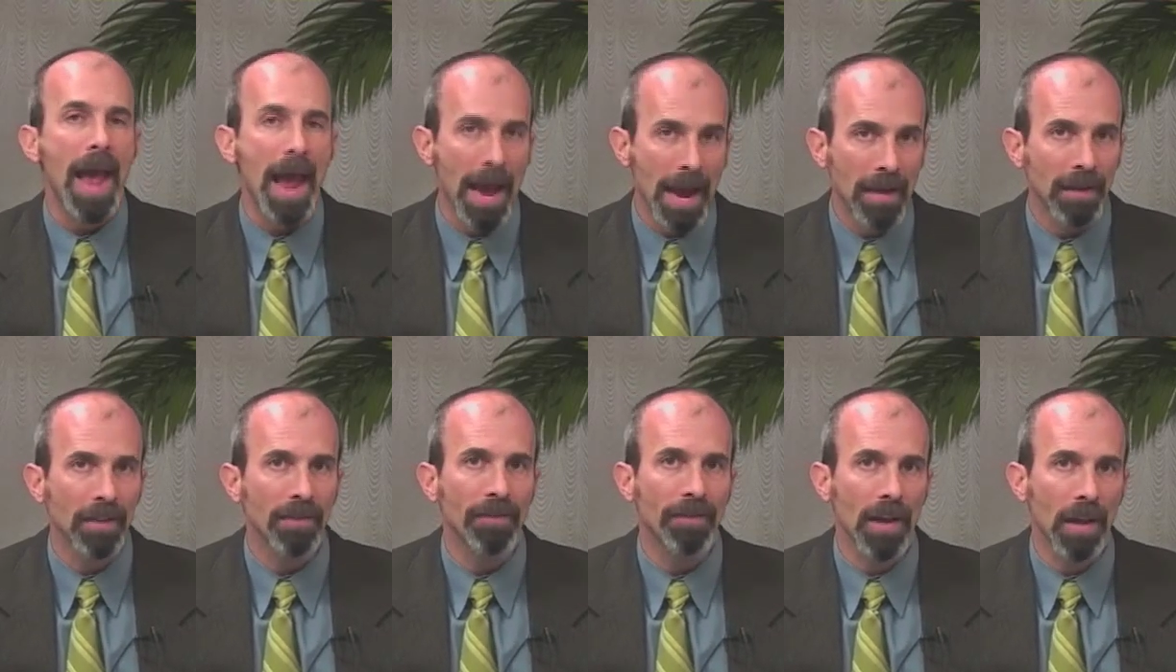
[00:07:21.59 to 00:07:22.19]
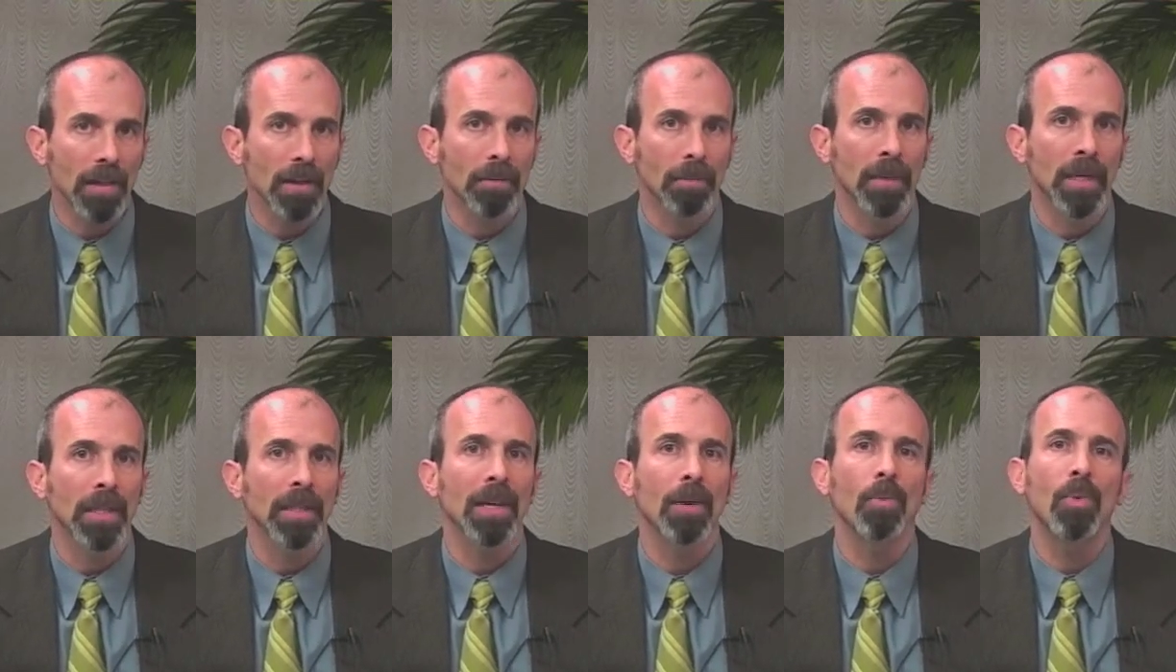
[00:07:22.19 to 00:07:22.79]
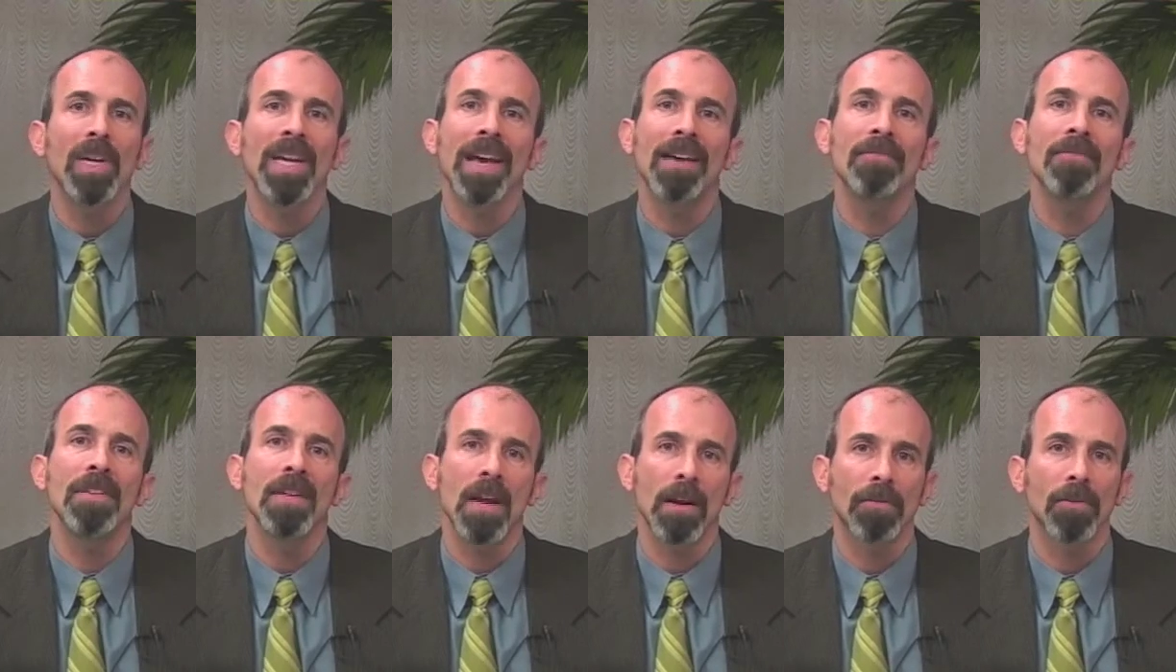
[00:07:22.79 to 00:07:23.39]
and development that we
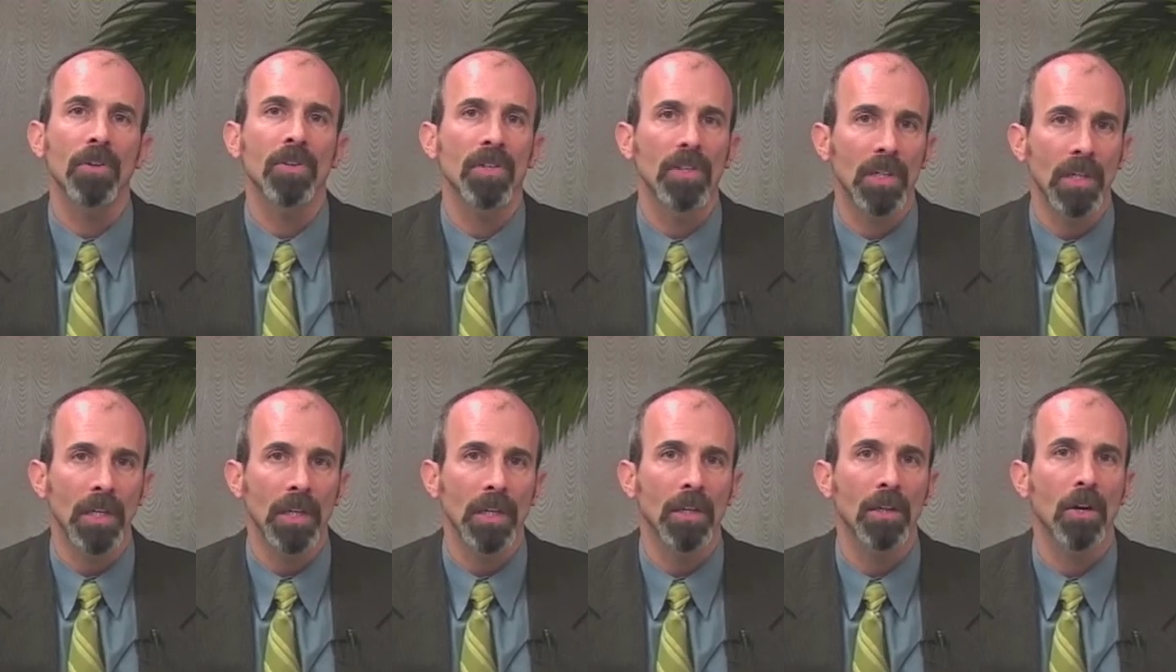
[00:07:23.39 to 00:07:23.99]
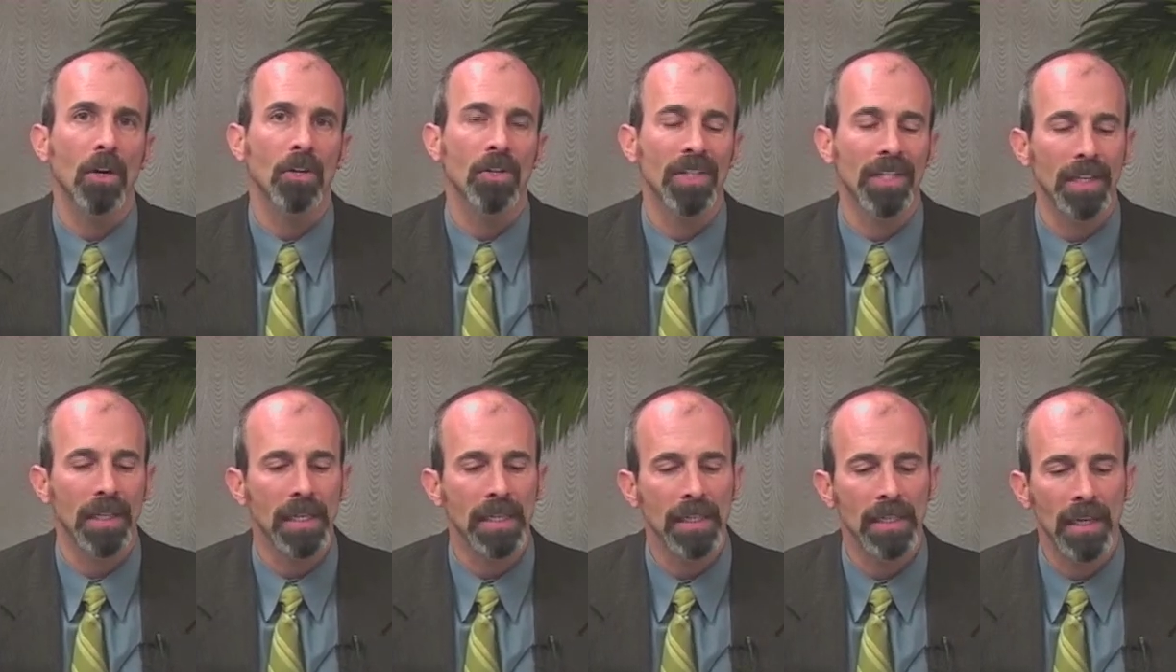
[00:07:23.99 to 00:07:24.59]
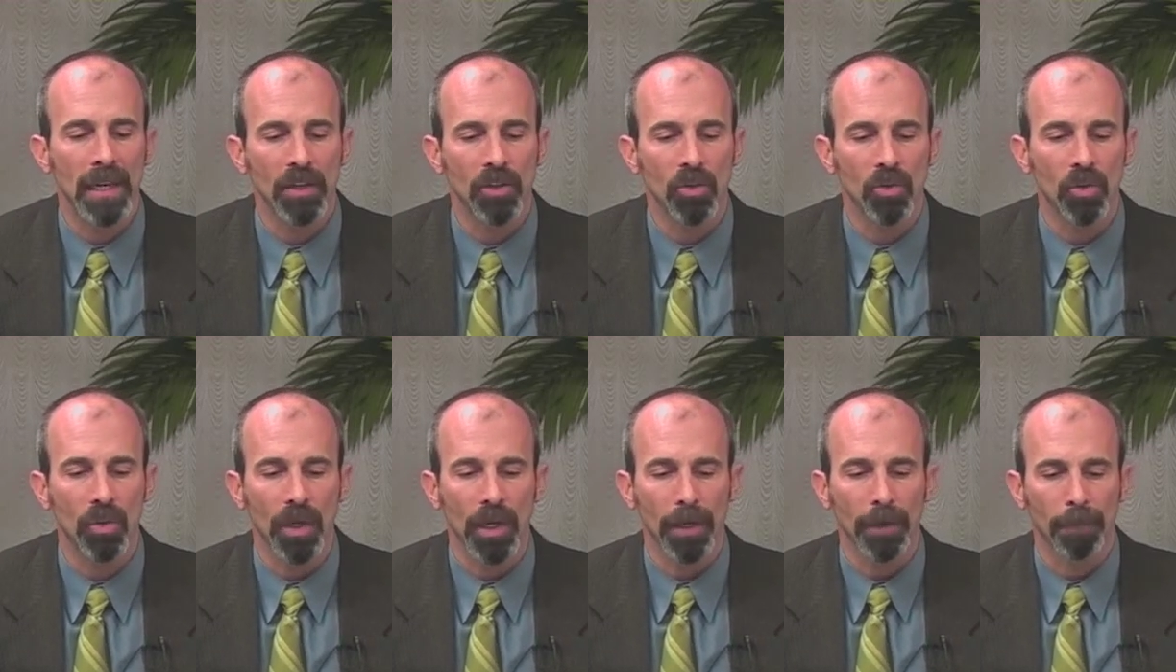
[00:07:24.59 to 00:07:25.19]
have never seen in our city's
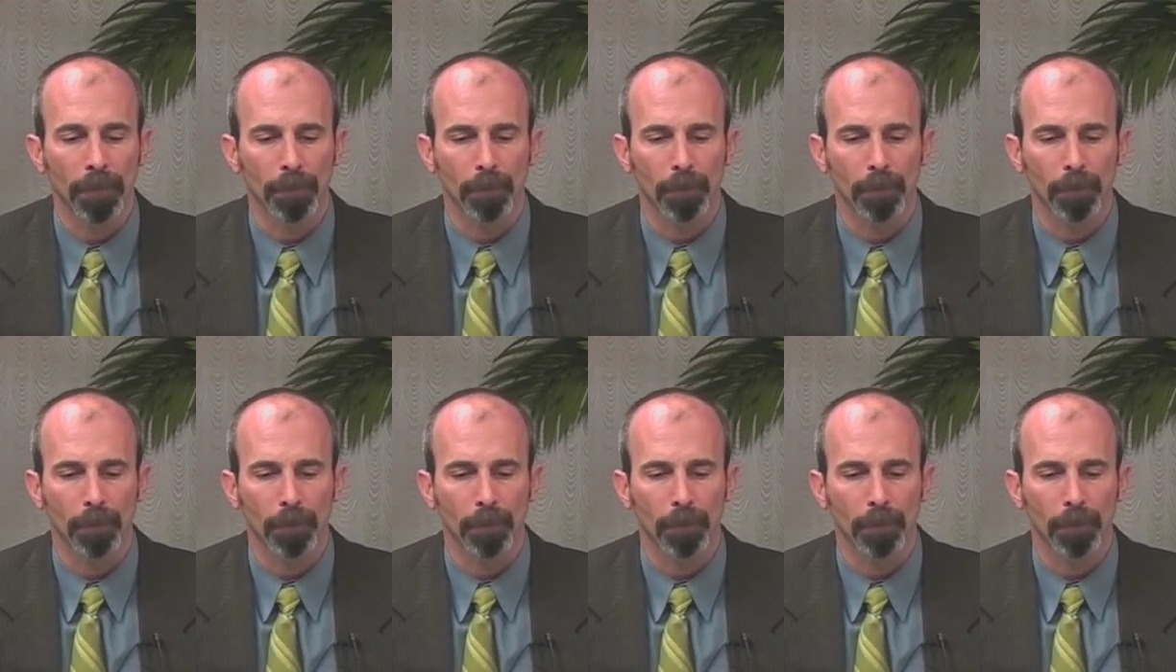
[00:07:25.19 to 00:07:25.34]
history.